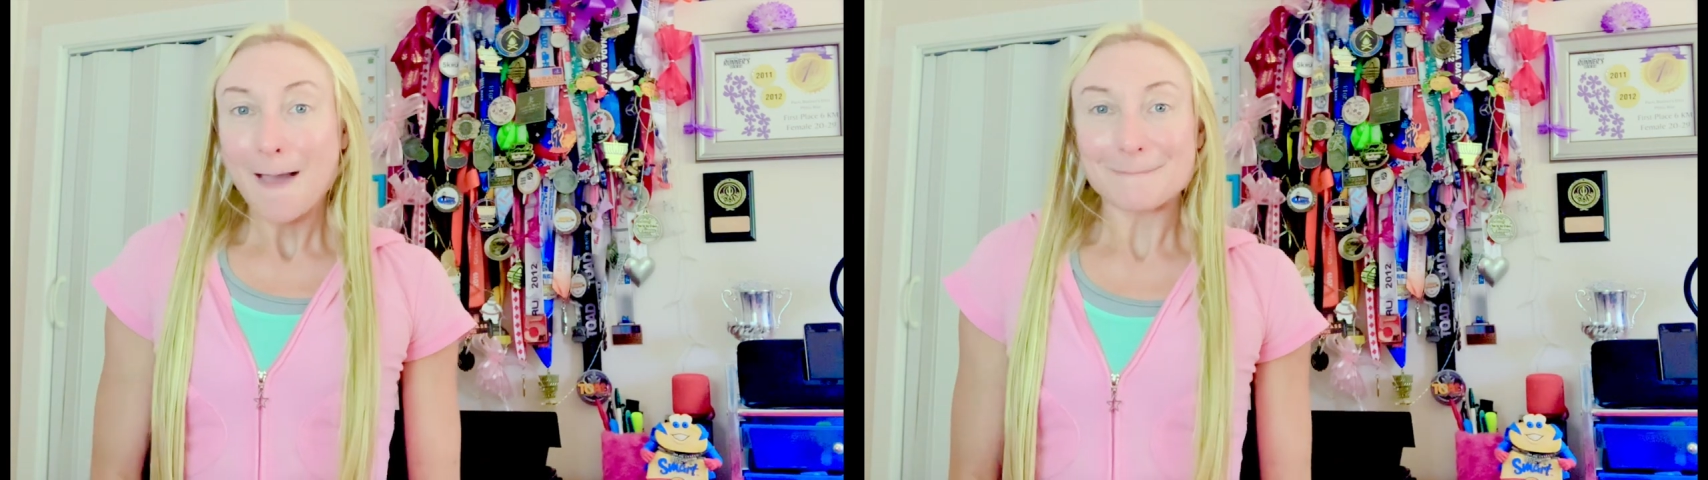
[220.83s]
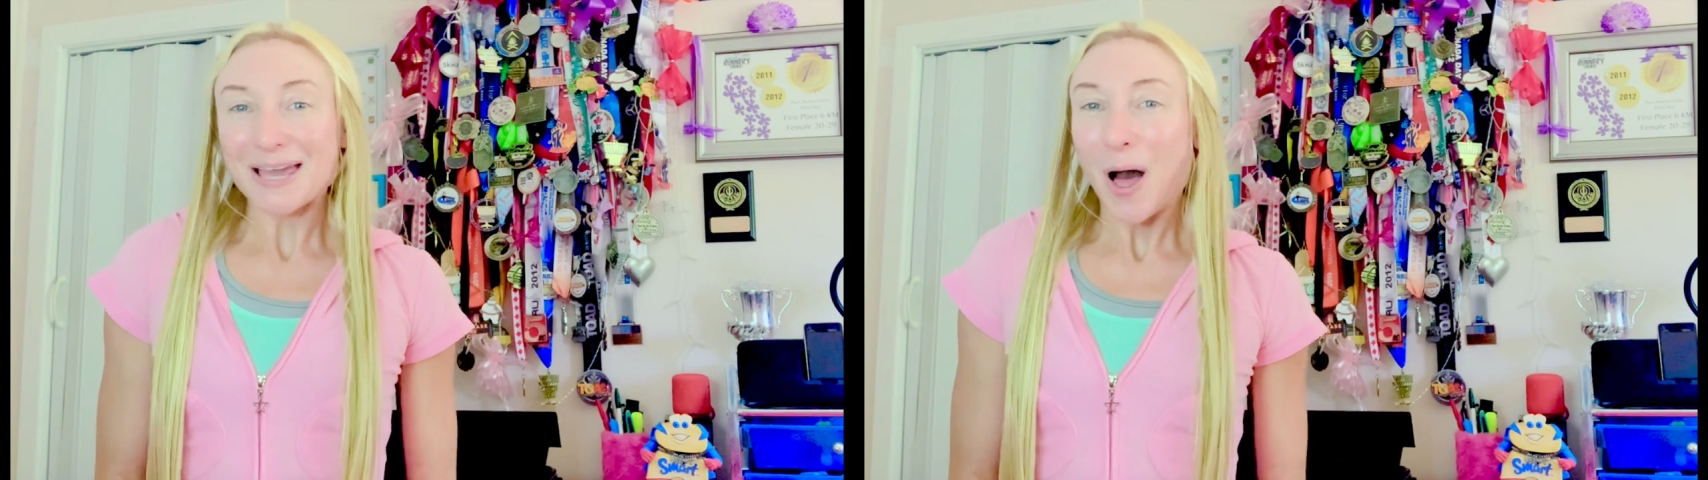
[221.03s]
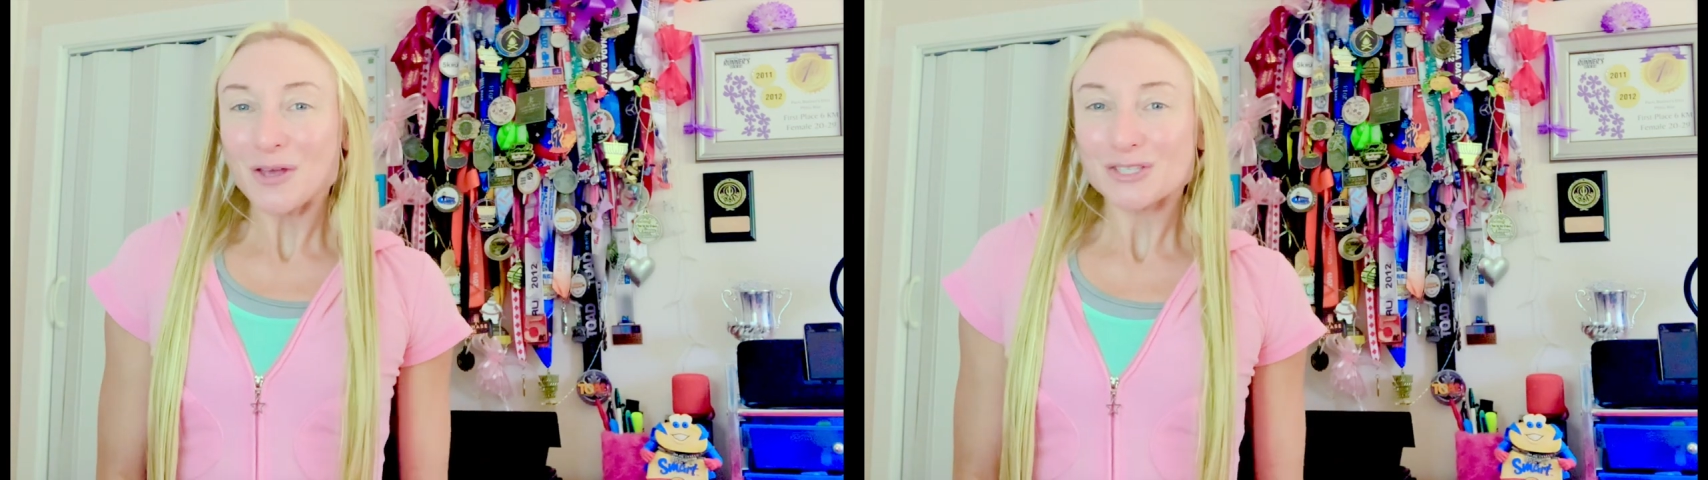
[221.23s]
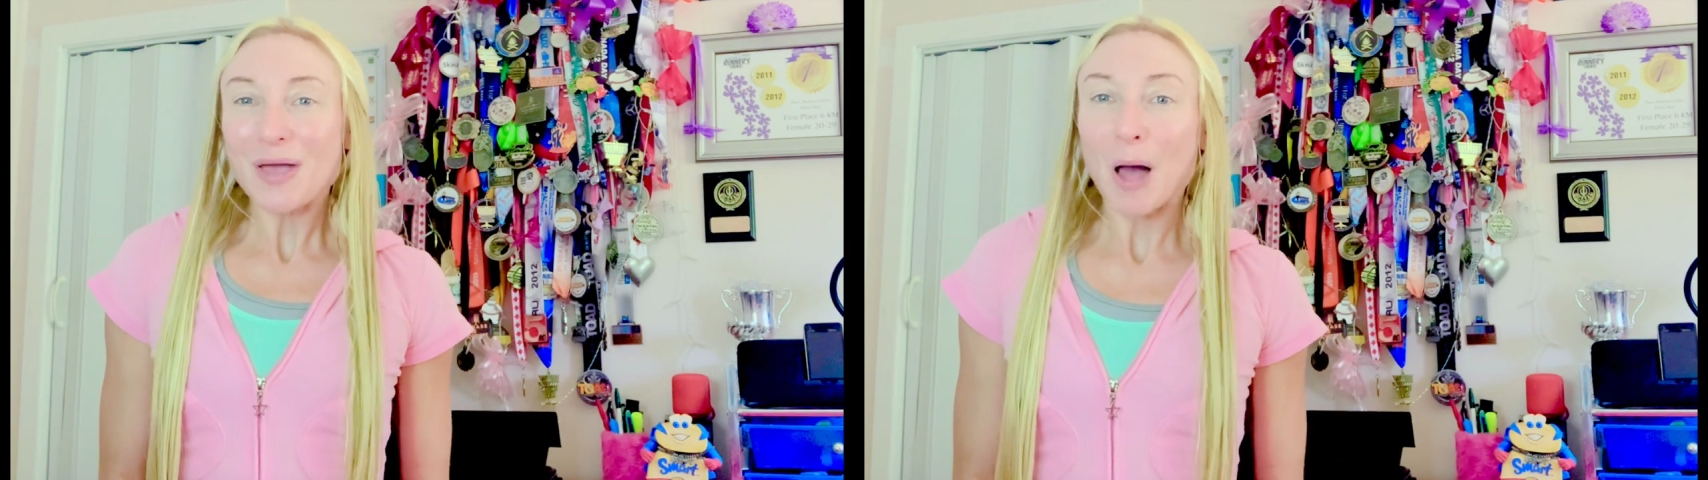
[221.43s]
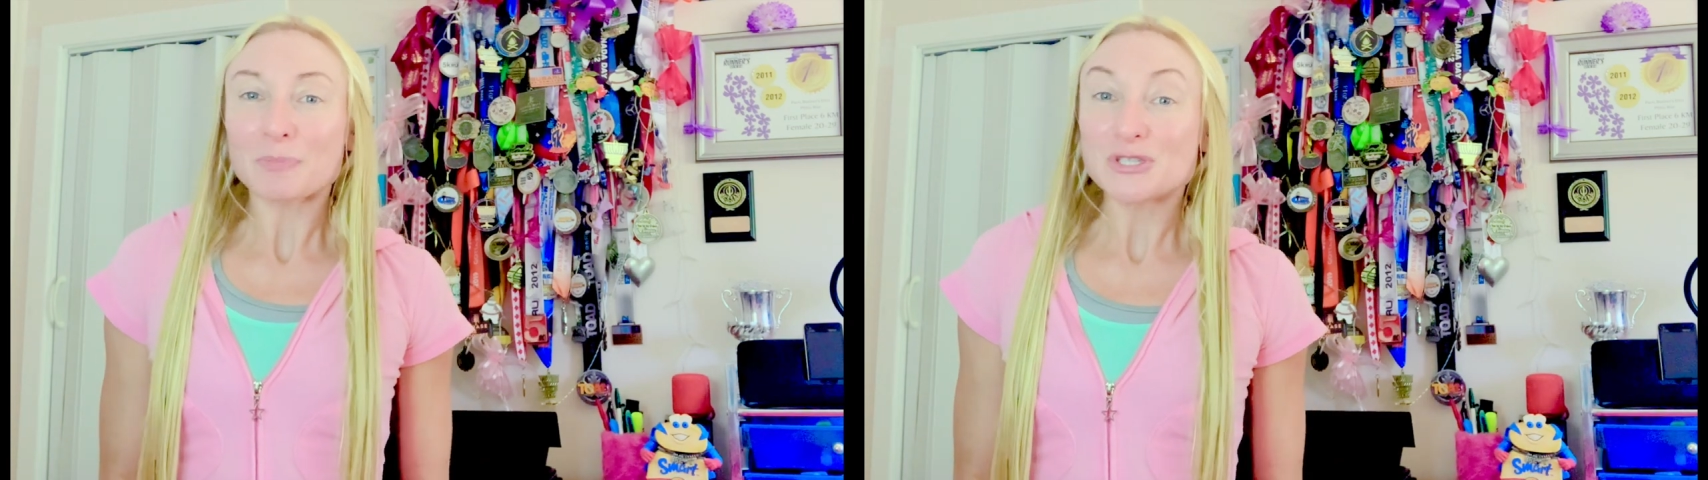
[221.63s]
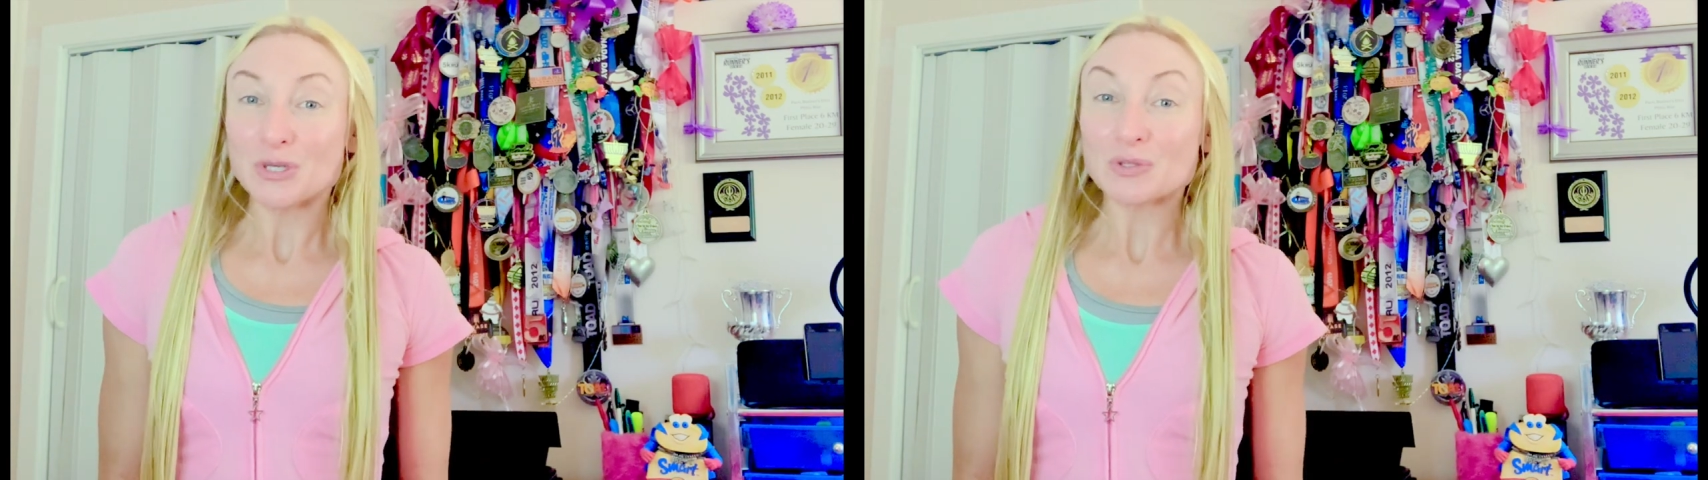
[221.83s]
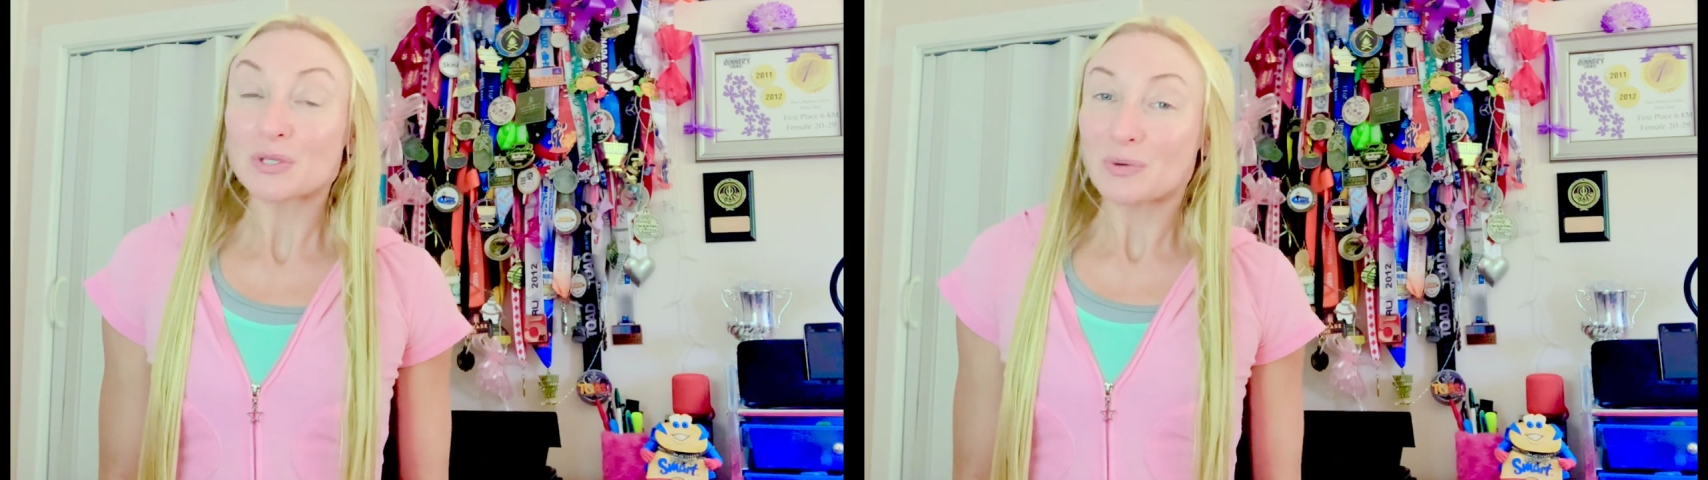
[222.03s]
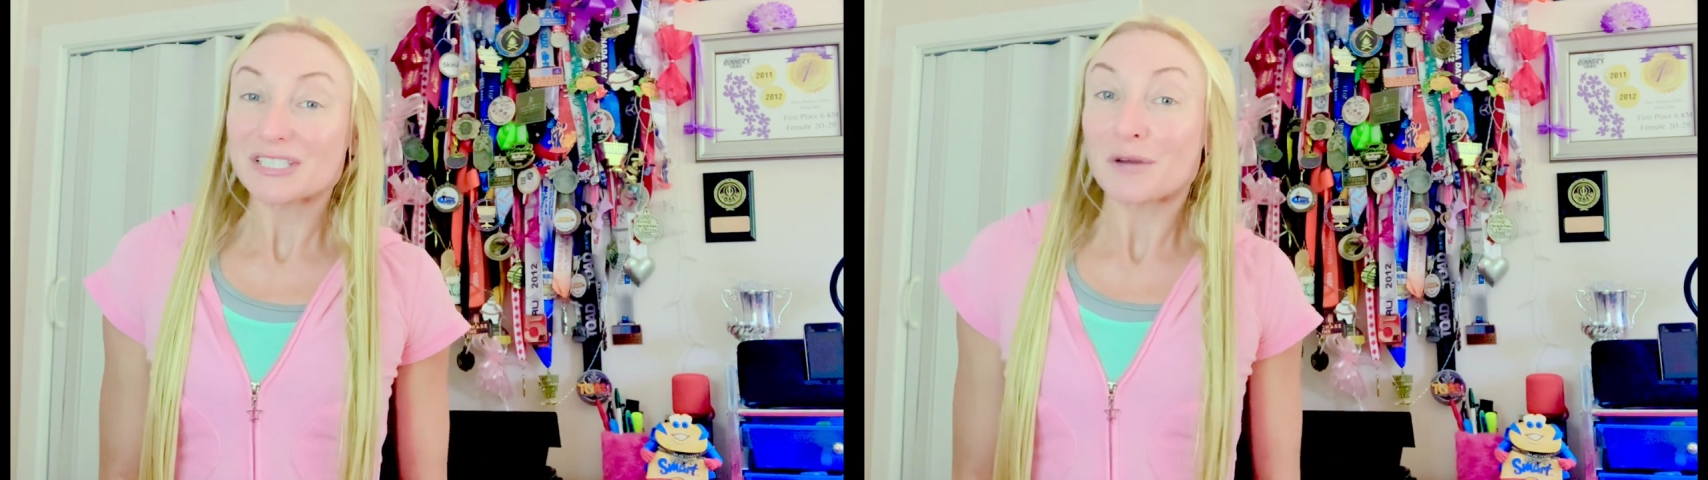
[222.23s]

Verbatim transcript: may also help reduce the risk